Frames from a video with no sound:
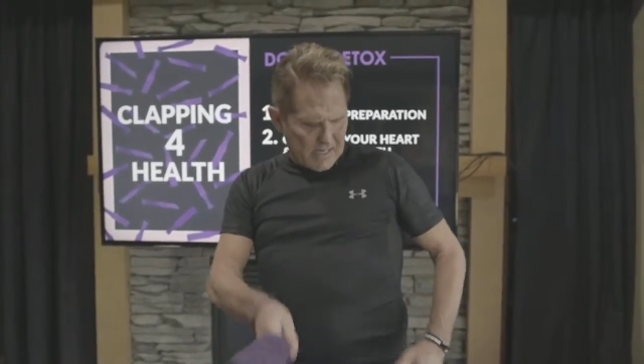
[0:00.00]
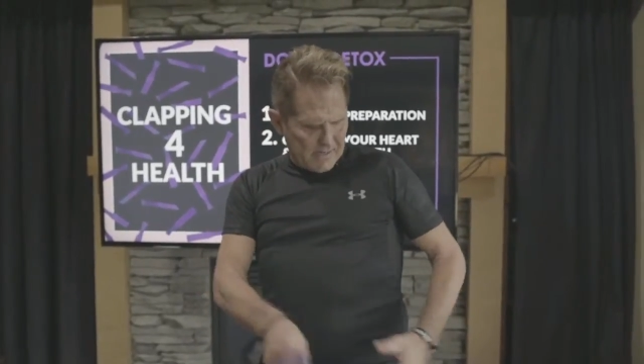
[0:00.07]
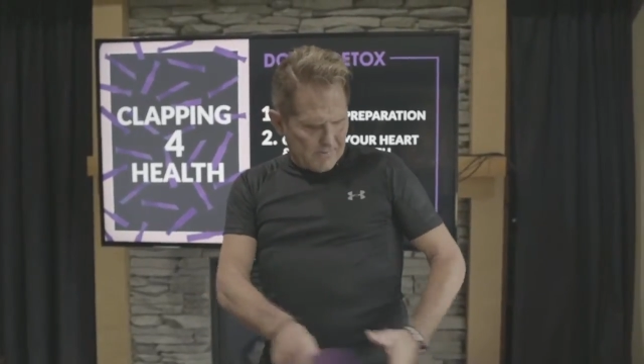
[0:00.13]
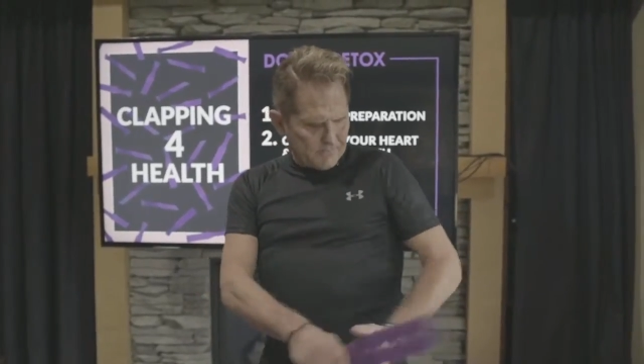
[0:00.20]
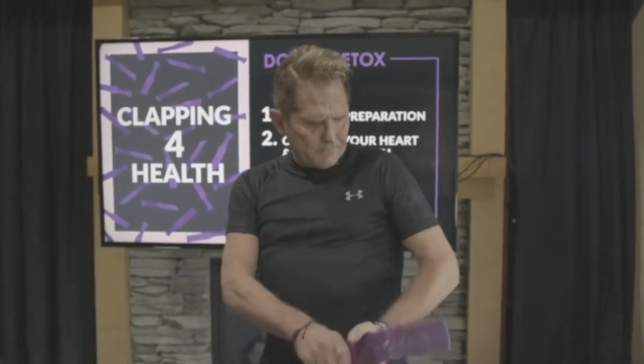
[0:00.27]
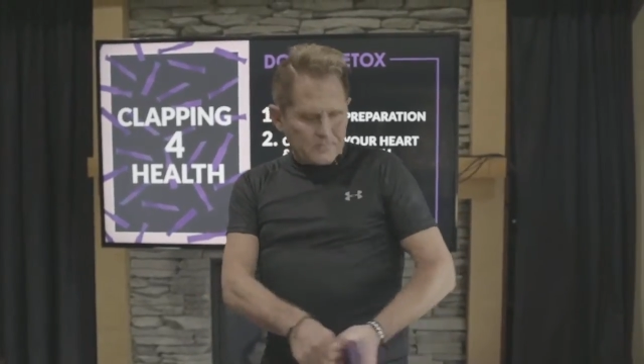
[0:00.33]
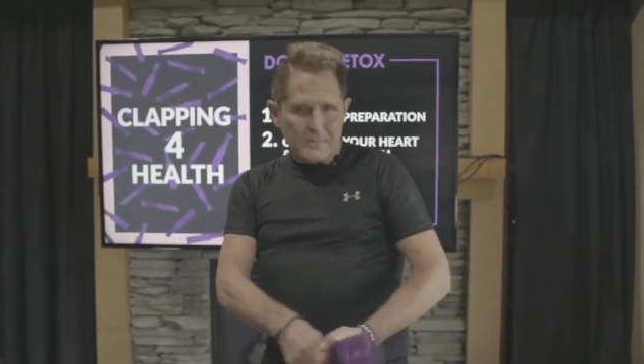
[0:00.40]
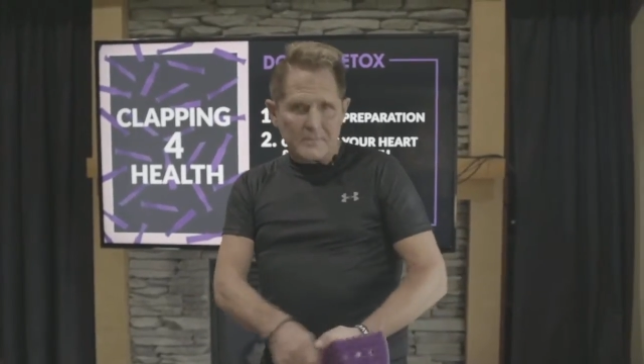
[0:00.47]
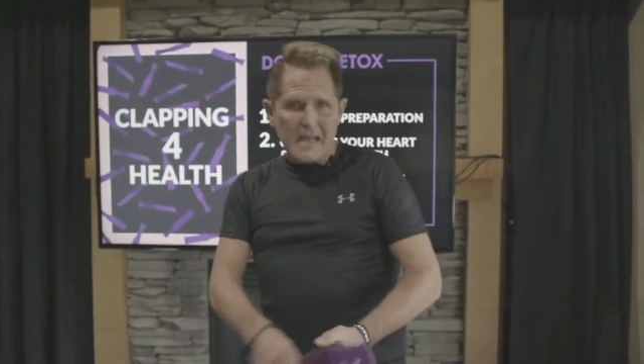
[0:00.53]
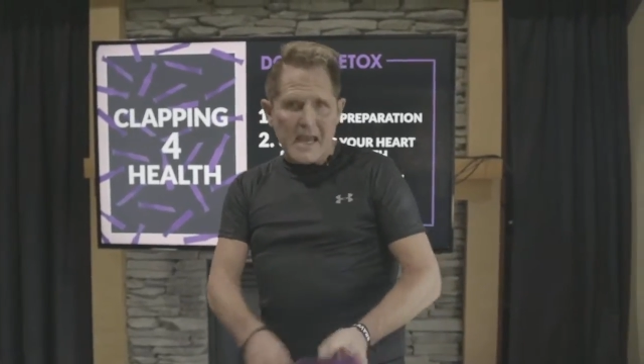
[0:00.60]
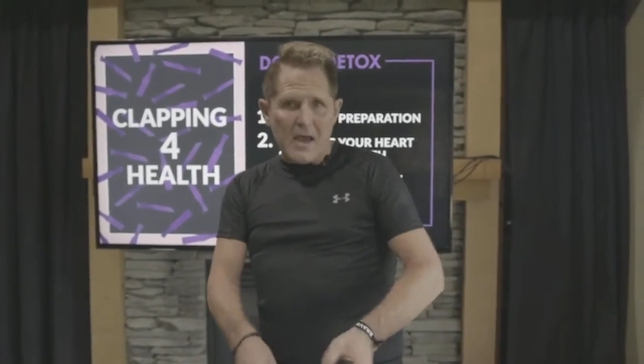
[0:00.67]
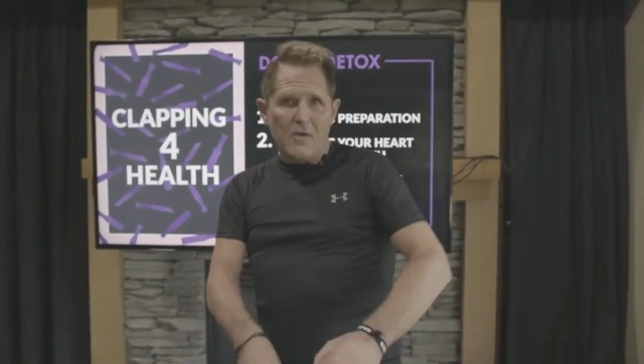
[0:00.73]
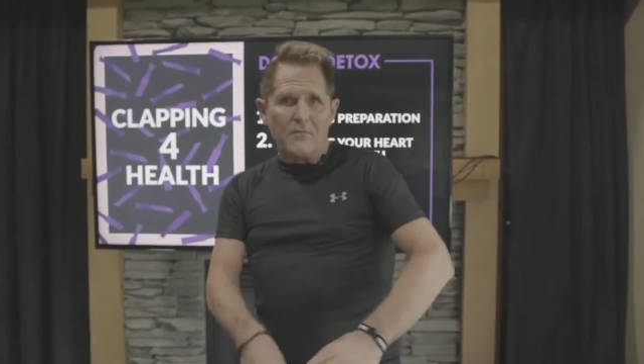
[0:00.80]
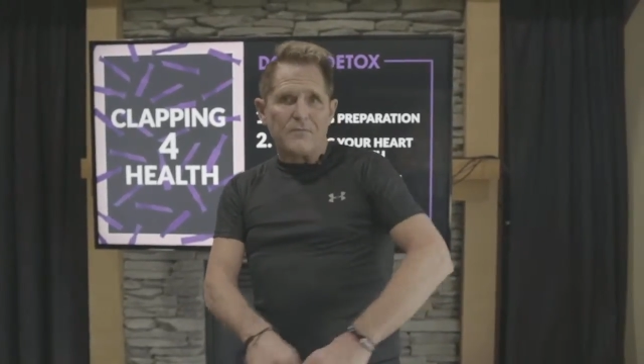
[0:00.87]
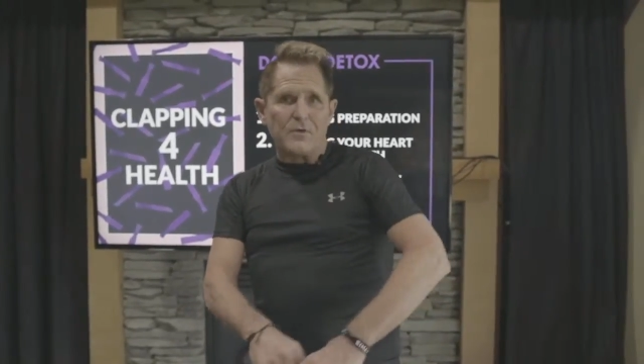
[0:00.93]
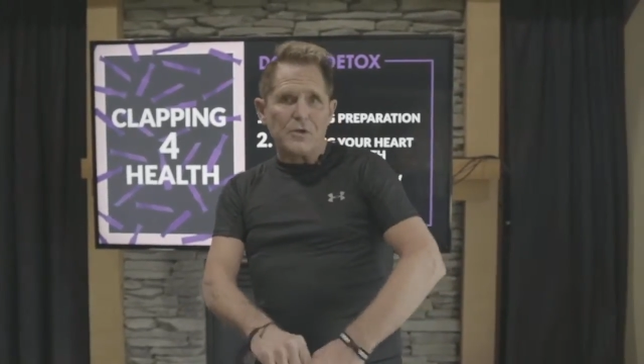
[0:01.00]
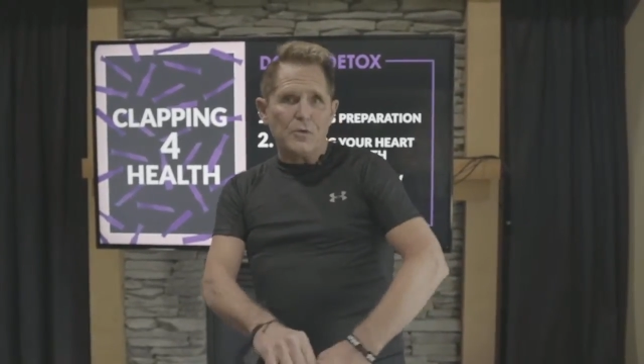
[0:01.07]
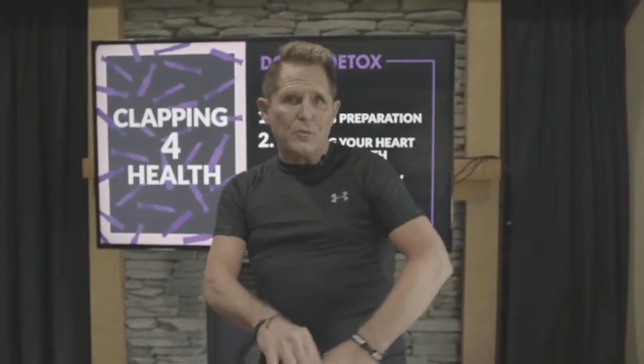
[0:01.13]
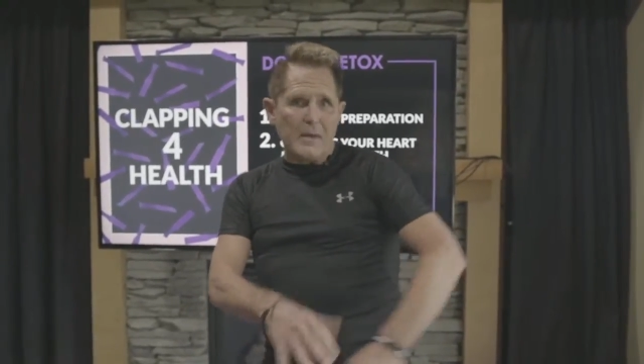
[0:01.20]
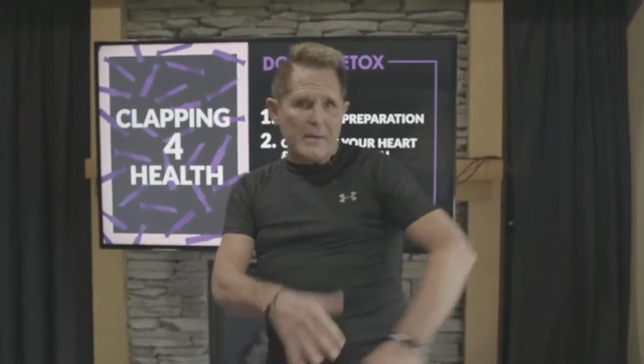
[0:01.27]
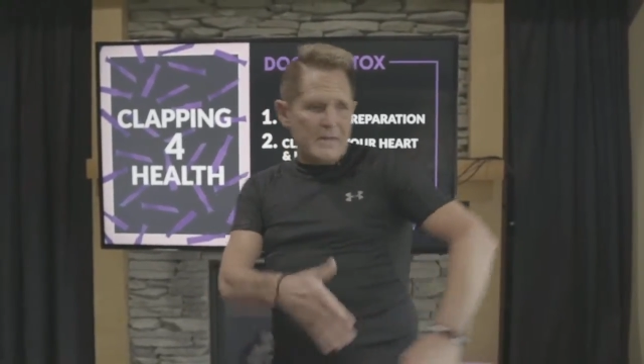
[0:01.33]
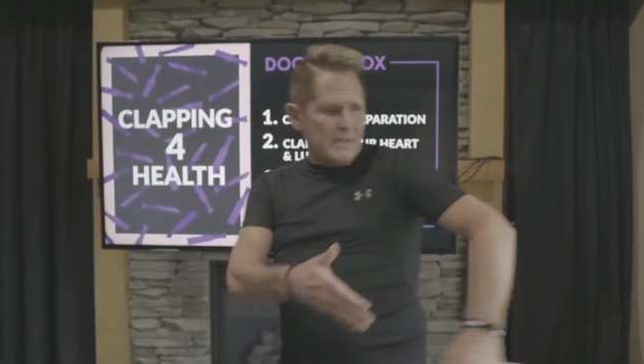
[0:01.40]
Okay. Now,
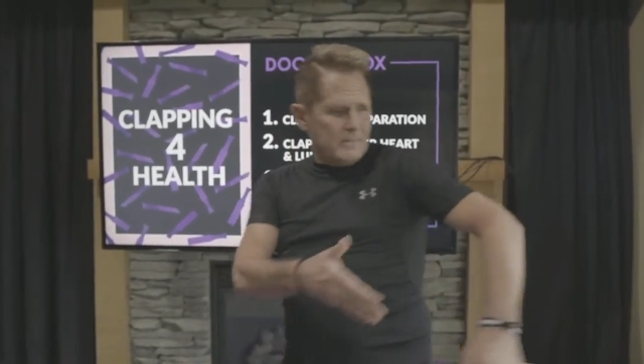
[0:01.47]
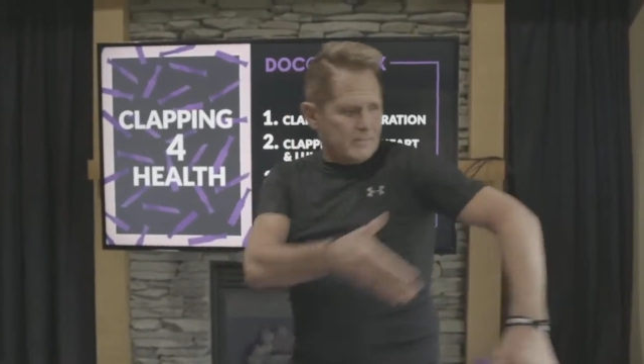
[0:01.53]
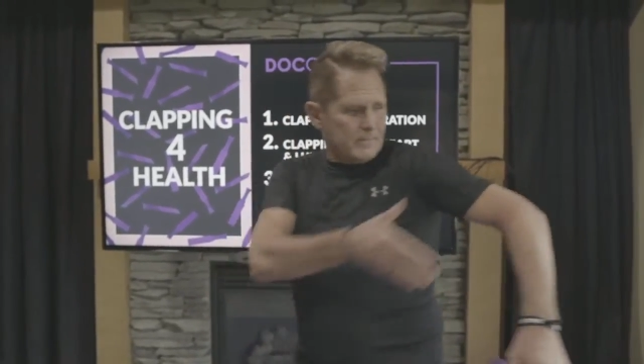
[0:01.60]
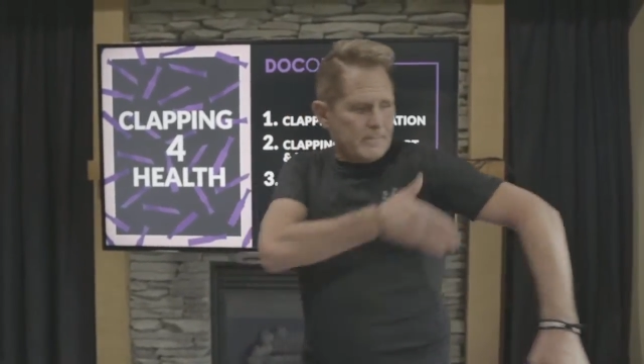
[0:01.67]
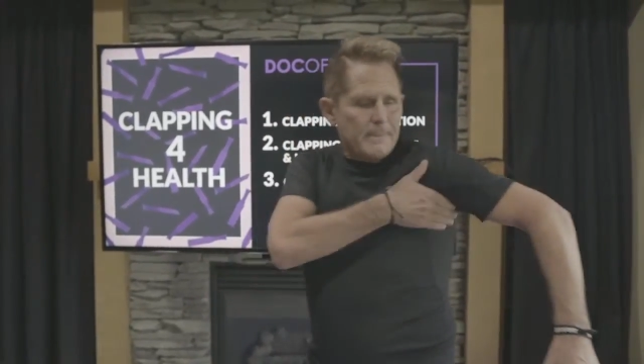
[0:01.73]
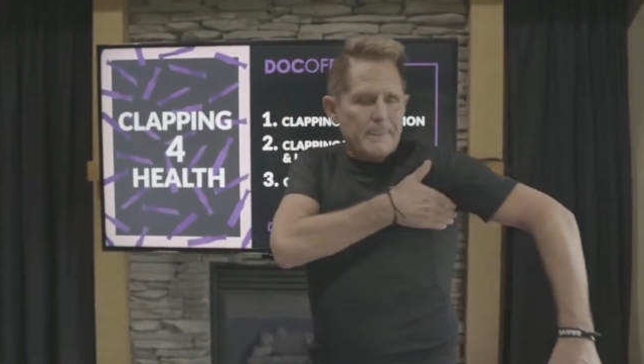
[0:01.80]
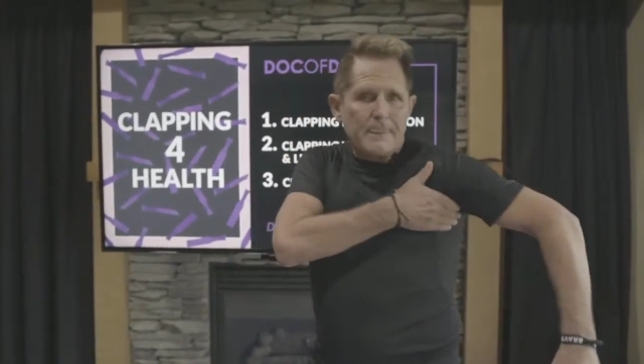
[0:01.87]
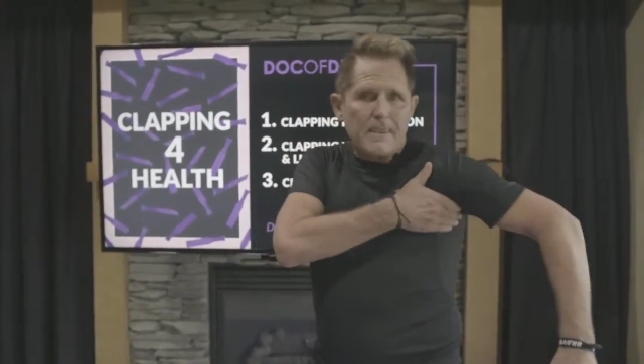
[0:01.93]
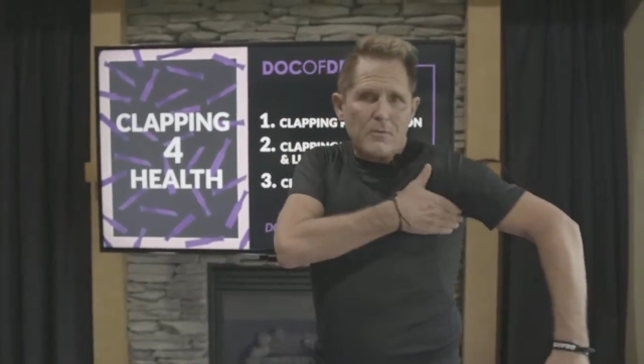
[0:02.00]
for you women,